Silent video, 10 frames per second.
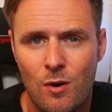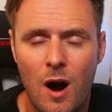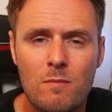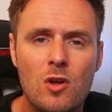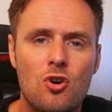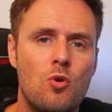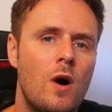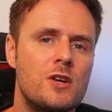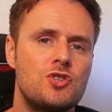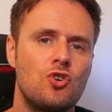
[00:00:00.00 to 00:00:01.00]
I'm not
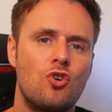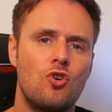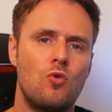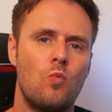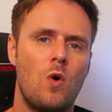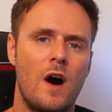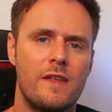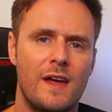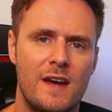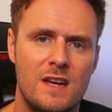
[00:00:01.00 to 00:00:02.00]
quite sure why
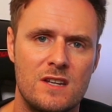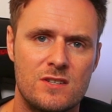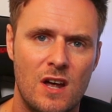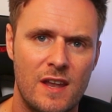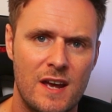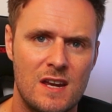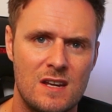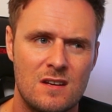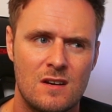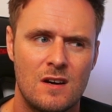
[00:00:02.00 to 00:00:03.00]
that is. Are
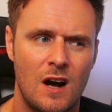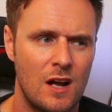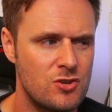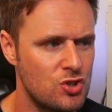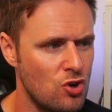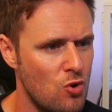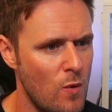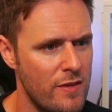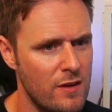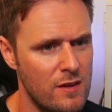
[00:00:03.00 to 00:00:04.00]
they unsure
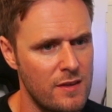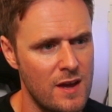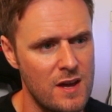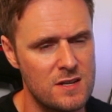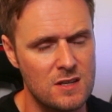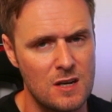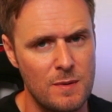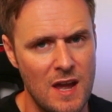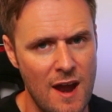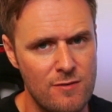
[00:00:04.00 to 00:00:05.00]
whether there's going to
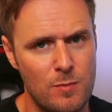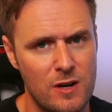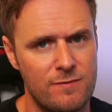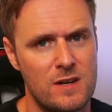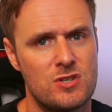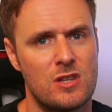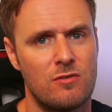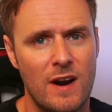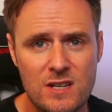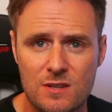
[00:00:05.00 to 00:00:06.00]
be everybody finishing the
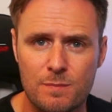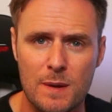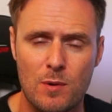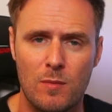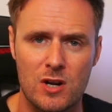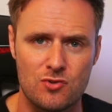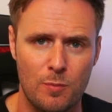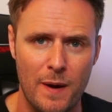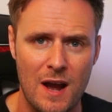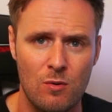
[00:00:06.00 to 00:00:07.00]
race and people might
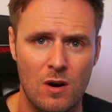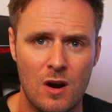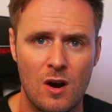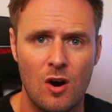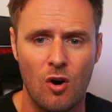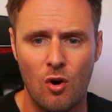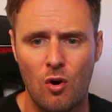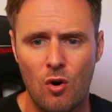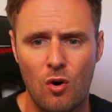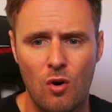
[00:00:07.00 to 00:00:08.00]
drop out?
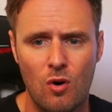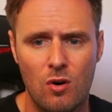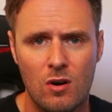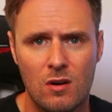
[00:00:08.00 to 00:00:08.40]
Or,